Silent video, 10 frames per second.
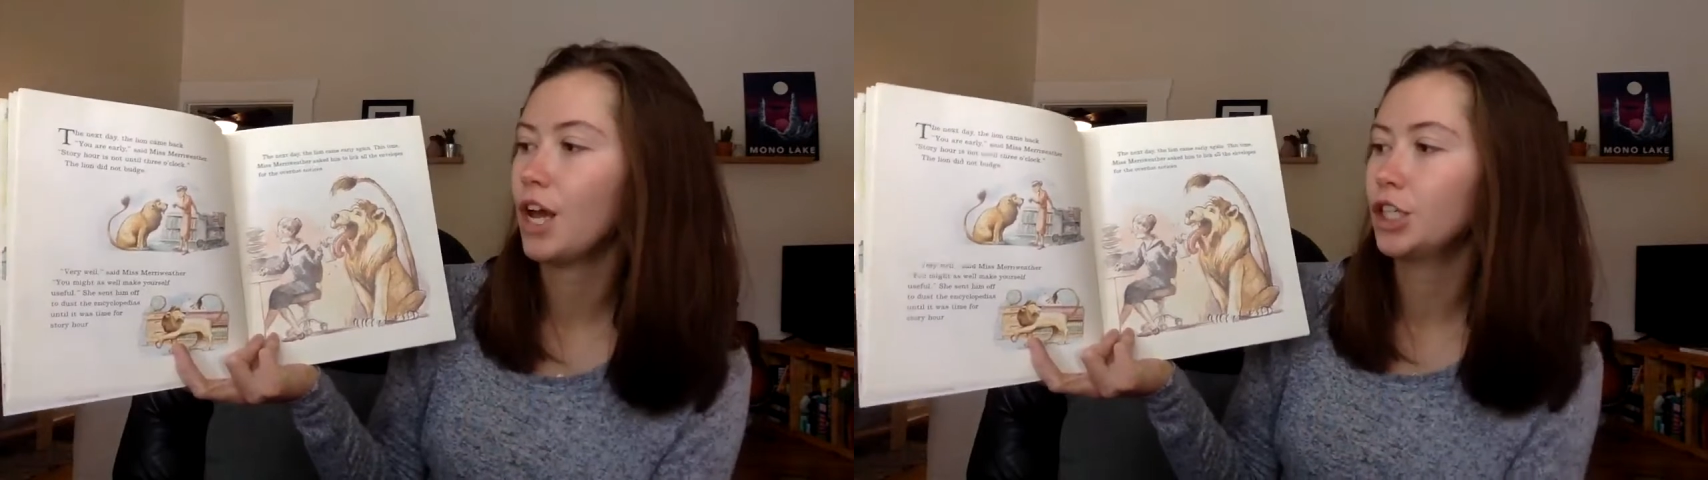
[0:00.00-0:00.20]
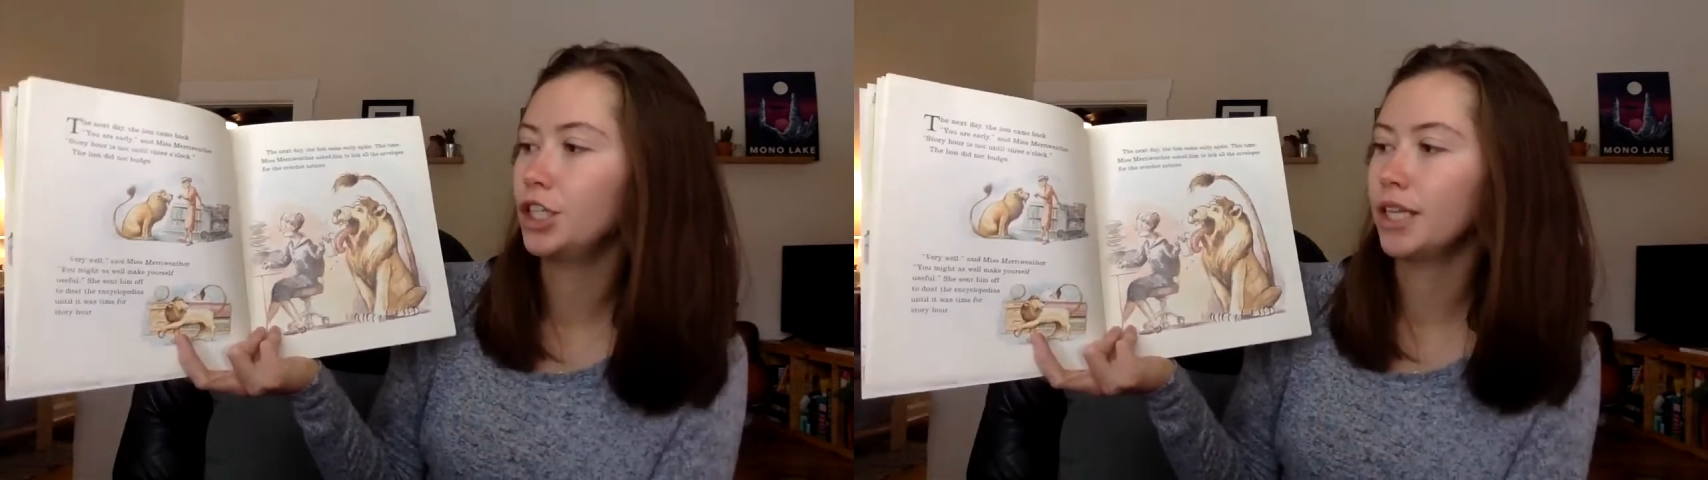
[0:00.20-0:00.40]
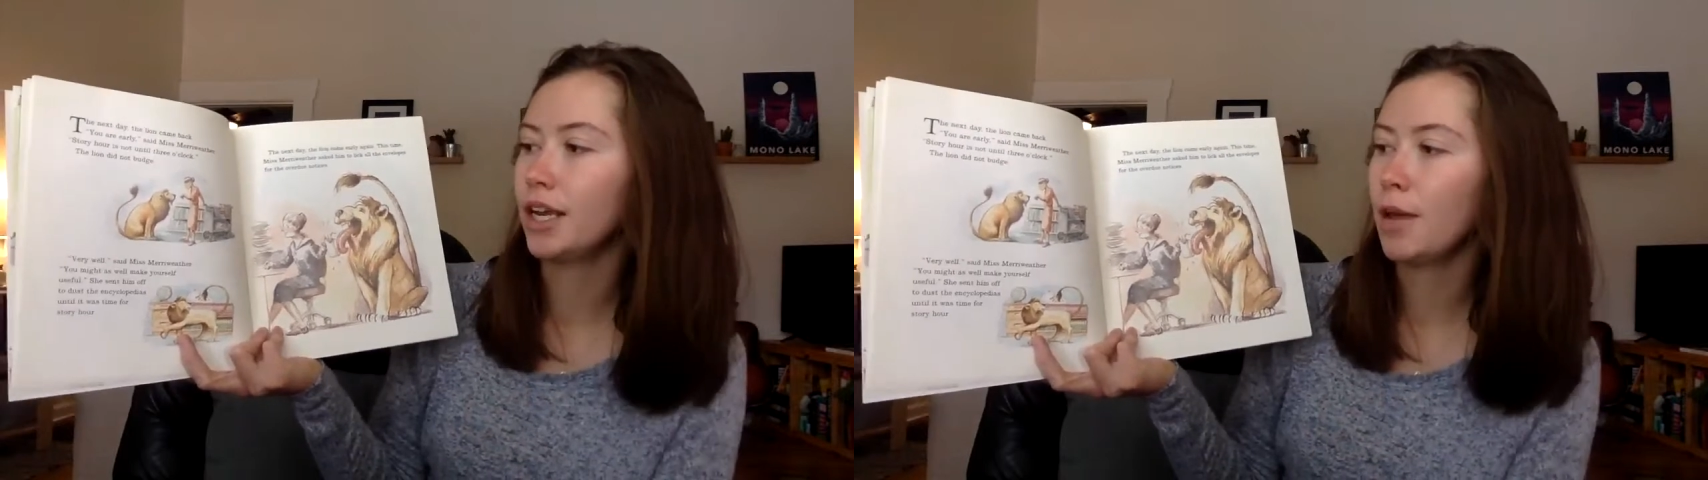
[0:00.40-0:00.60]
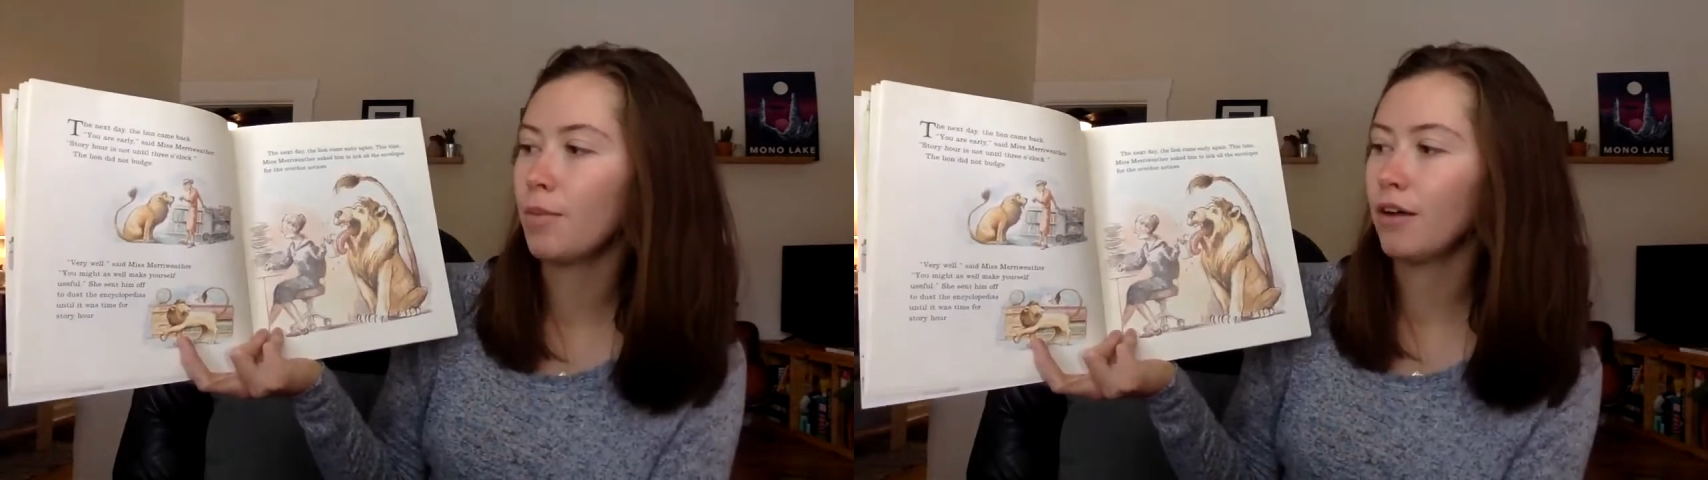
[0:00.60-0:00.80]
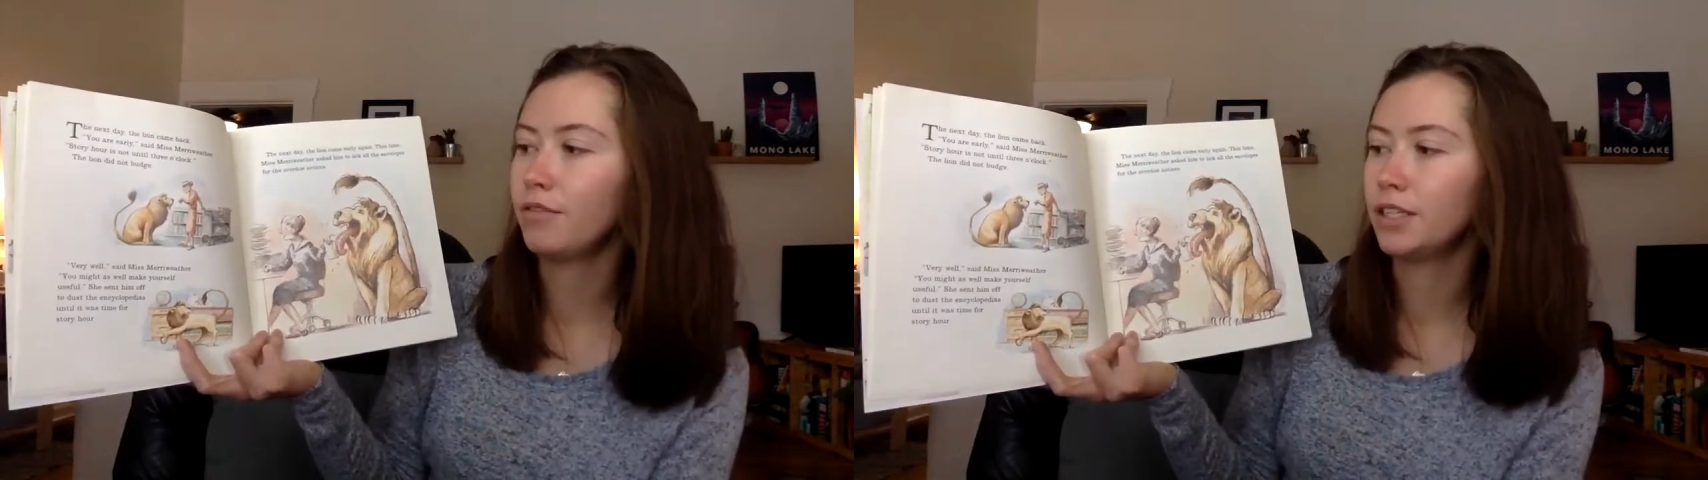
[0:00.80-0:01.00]
She sent him
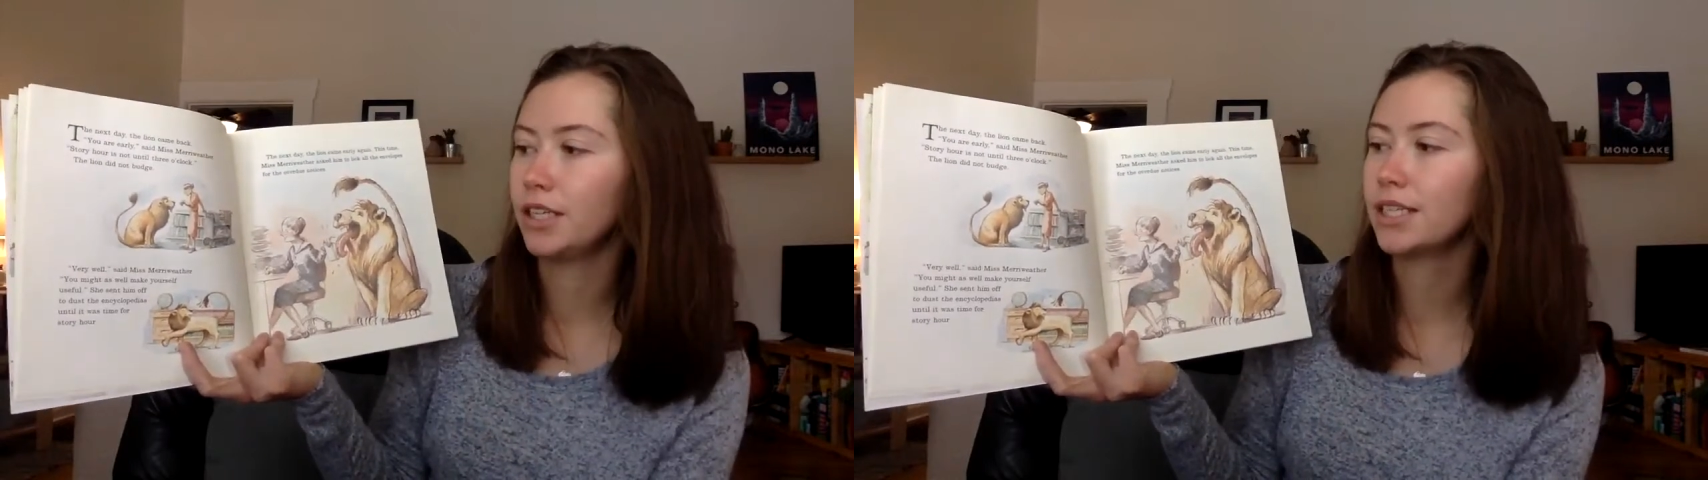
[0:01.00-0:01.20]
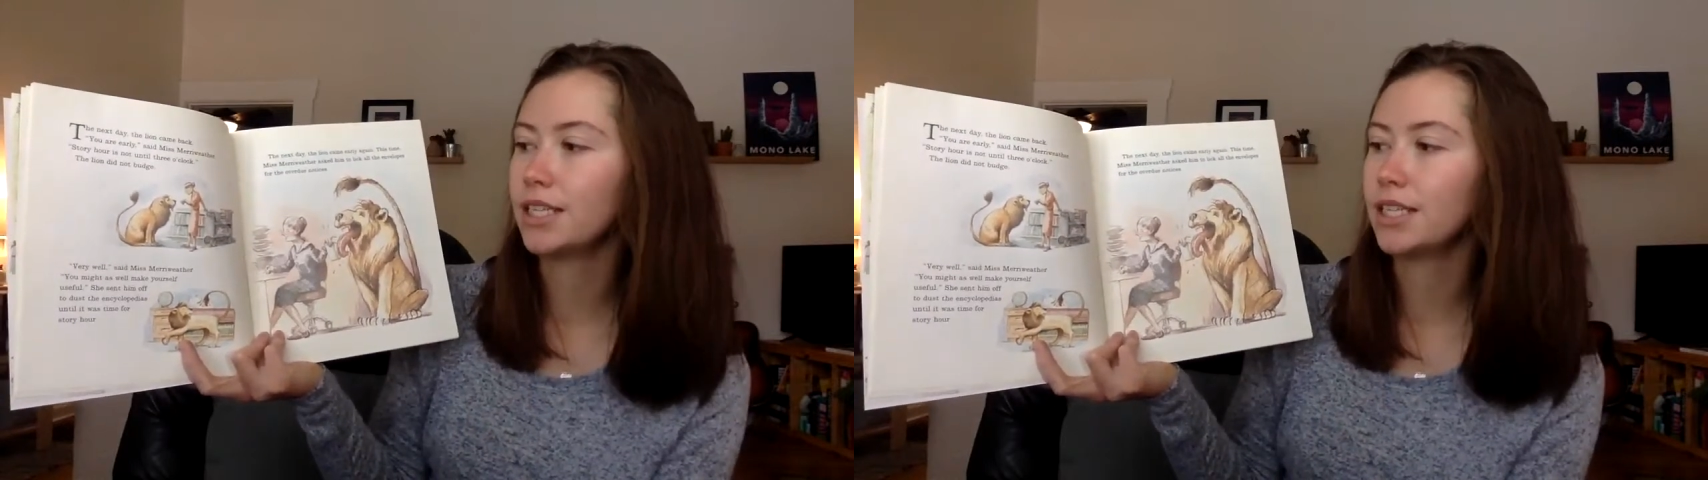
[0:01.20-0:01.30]
off to dust